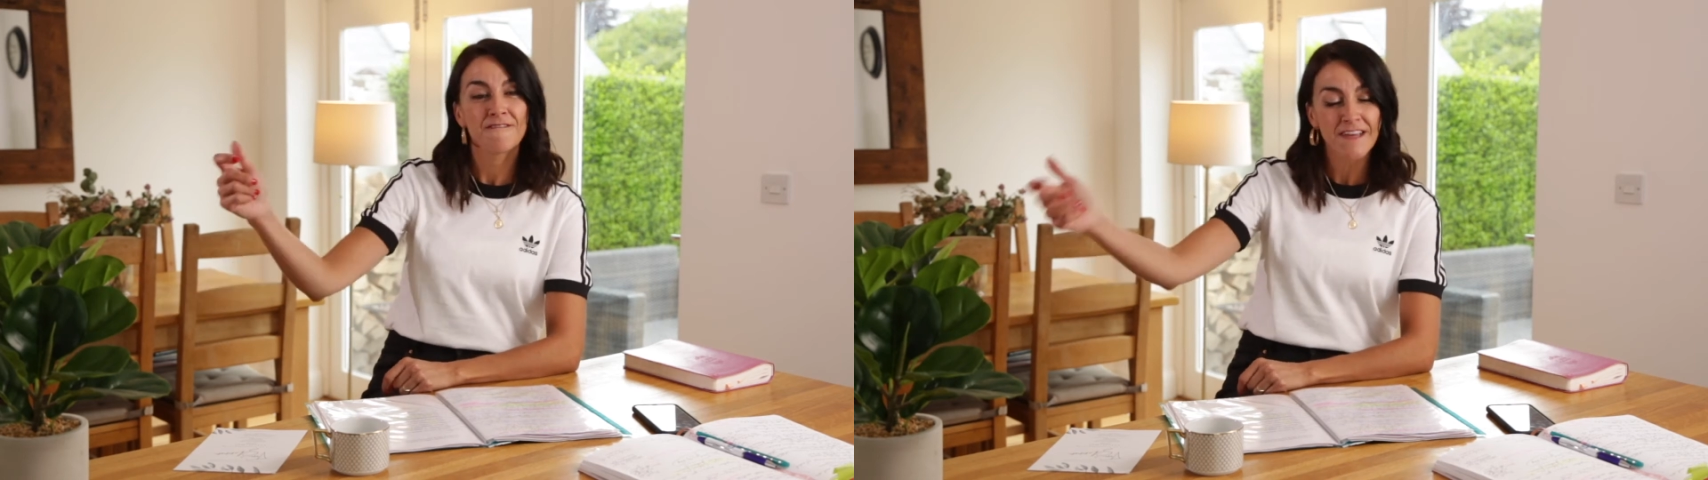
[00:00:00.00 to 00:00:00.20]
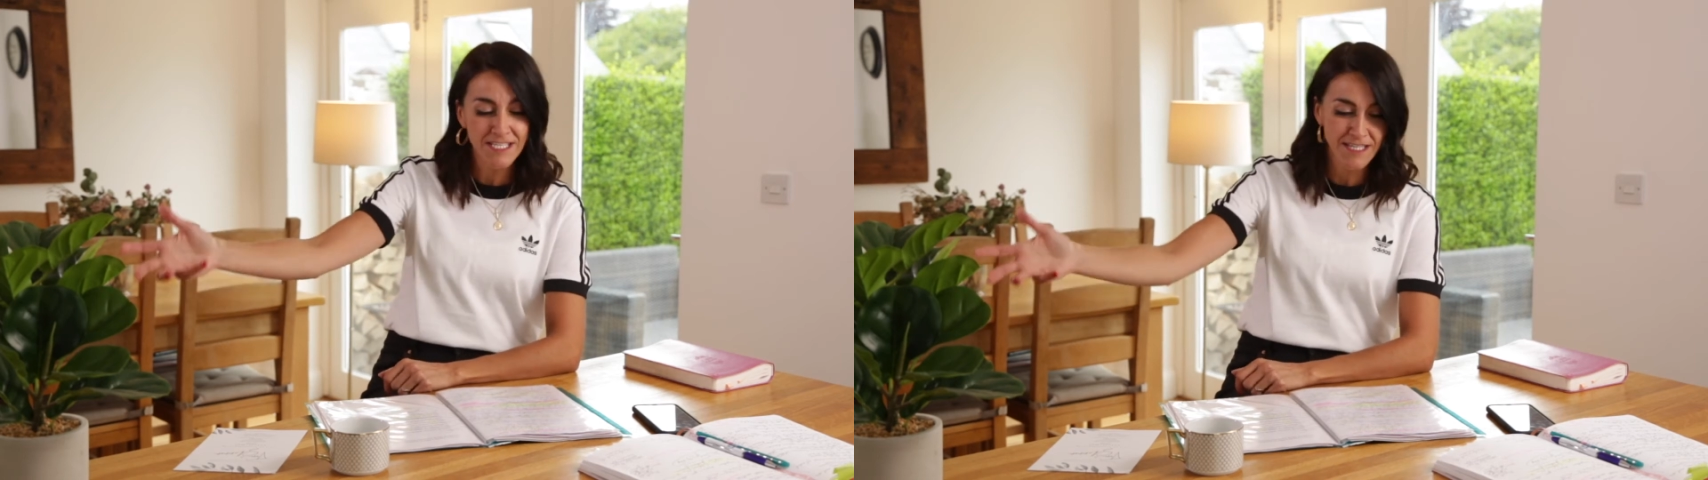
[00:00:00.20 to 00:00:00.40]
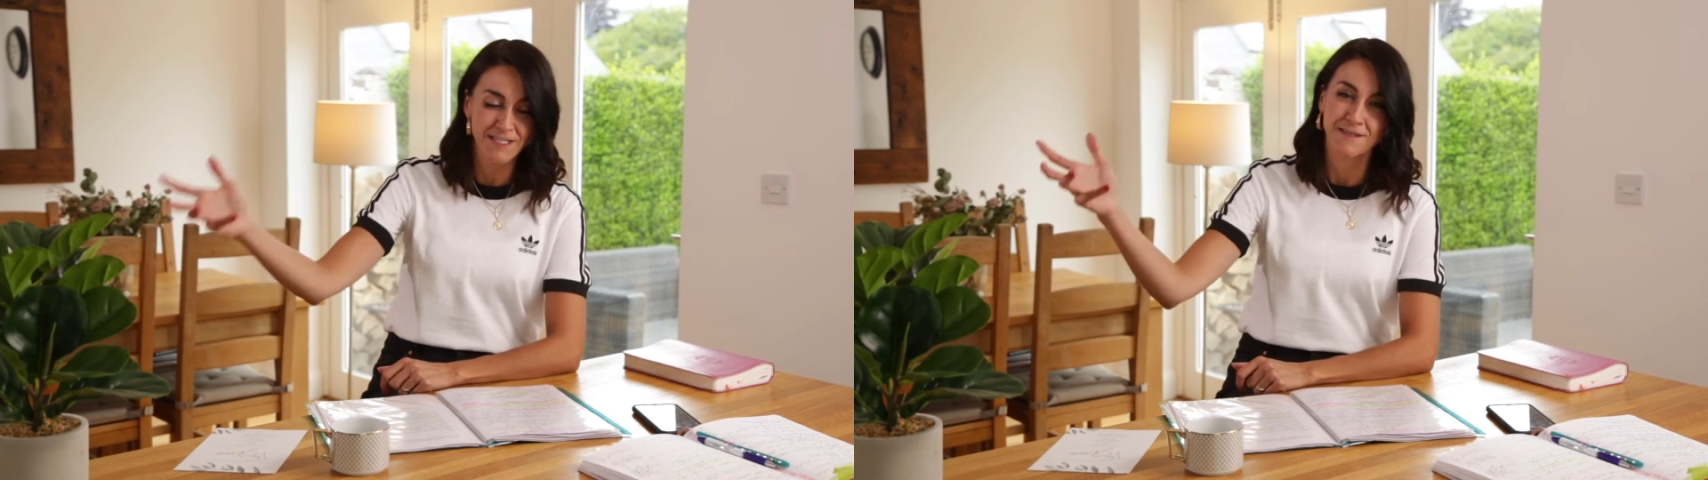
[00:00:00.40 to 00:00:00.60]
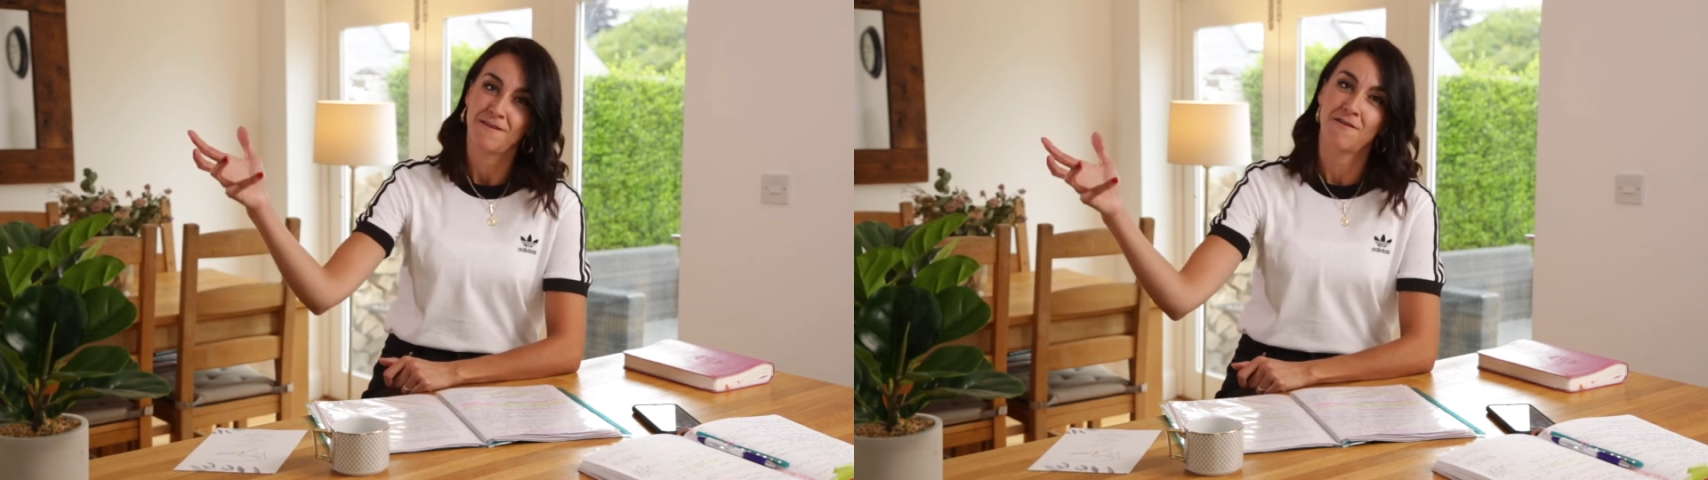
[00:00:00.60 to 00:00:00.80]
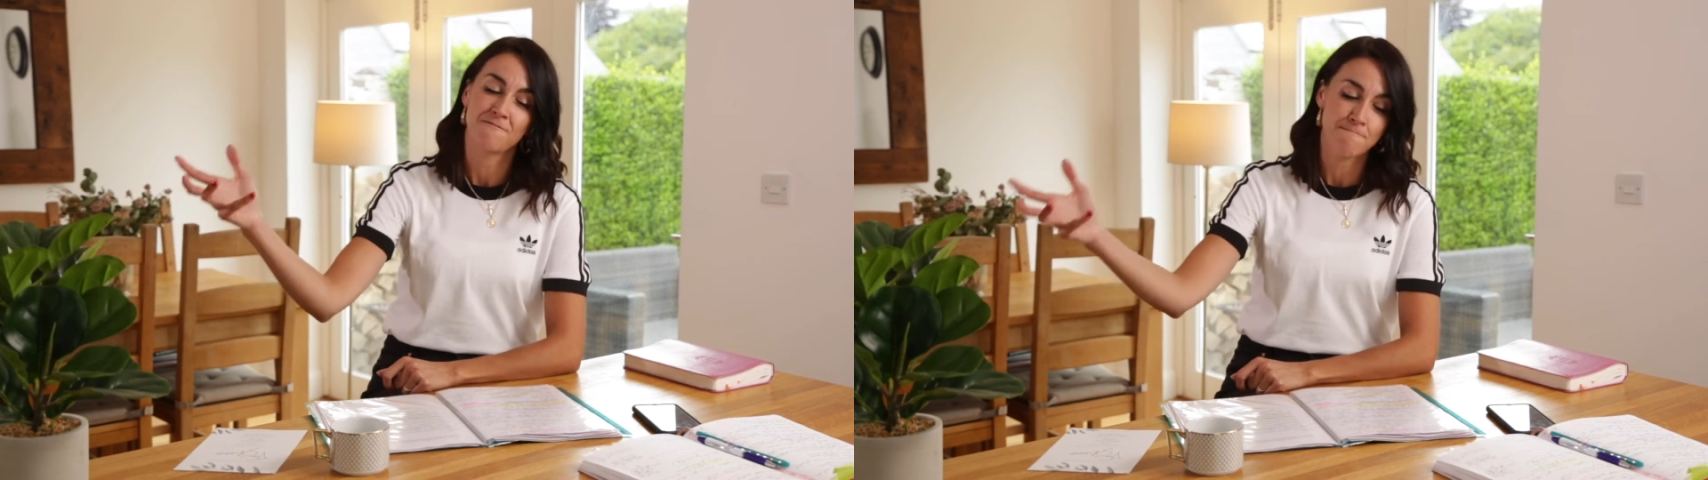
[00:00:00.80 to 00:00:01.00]

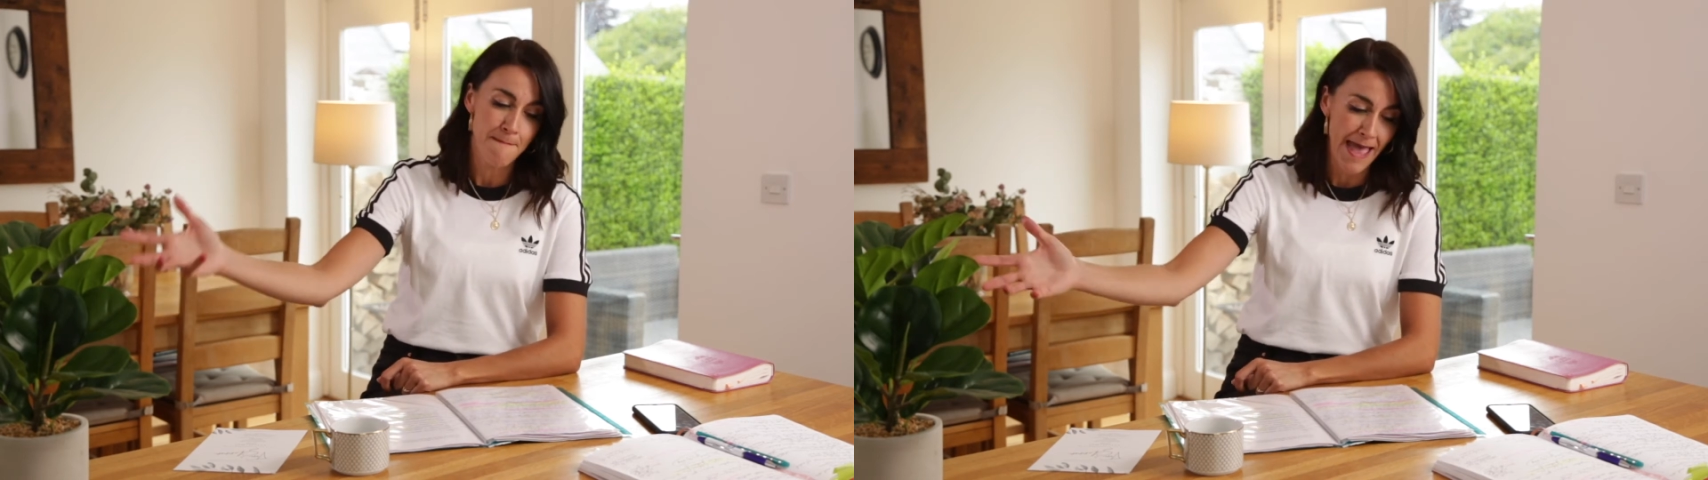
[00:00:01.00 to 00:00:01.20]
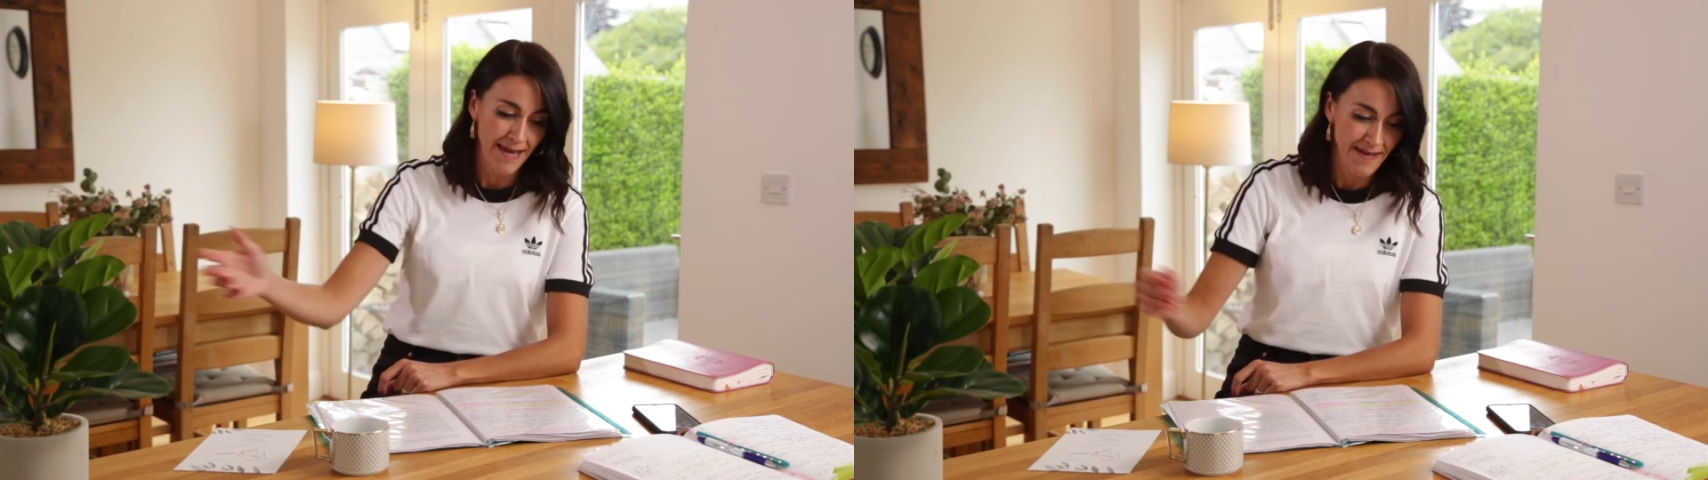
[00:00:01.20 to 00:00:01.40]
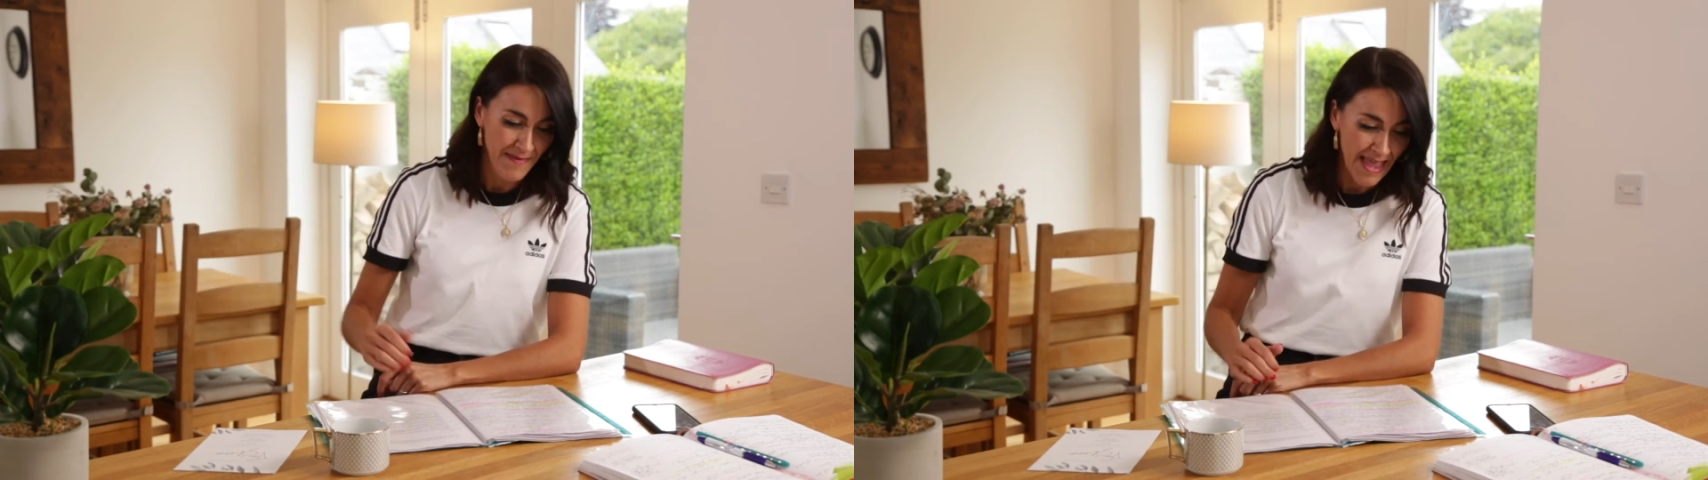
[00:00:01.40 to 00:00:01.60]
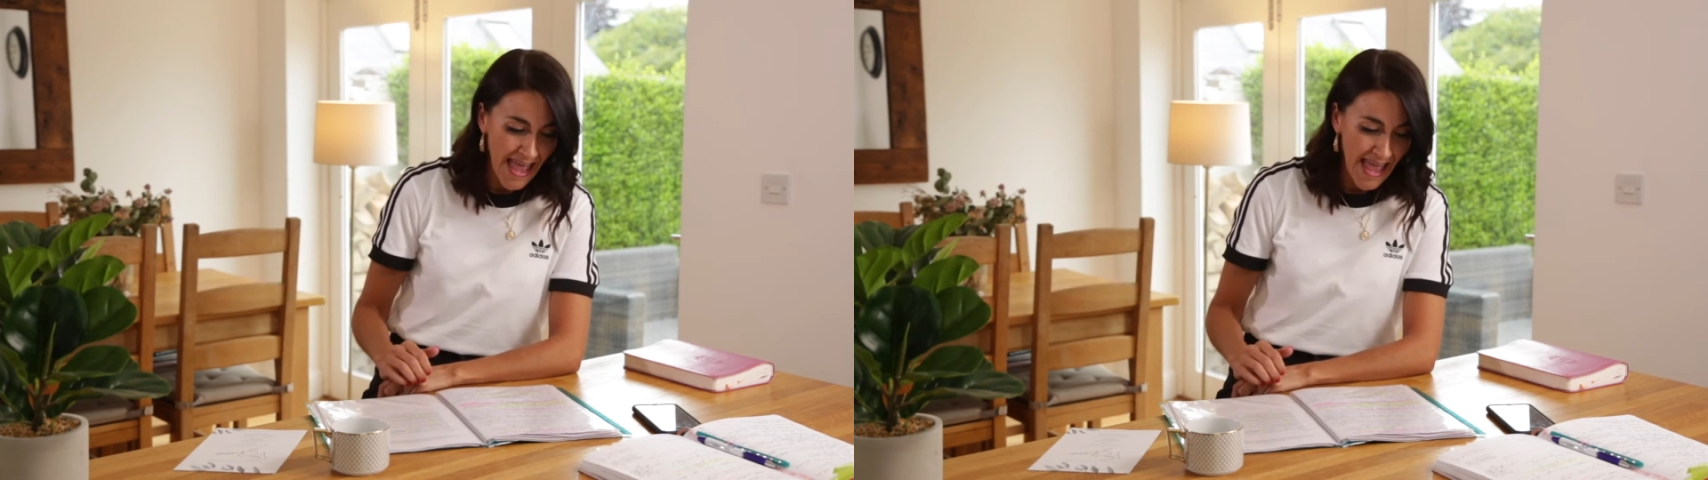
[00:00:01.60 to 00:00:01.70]
fishers of men.